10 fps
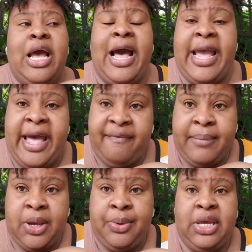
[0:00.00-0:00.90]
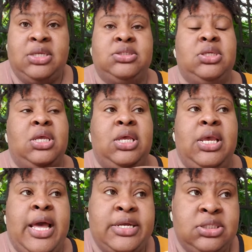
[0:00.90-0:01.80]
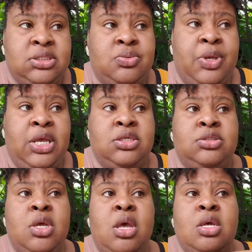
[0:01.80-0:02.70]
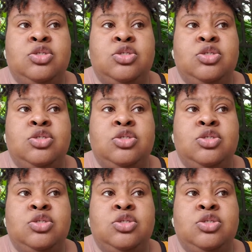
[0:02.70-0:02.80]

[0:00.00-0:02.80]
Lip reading: I have my ways, he has his ways.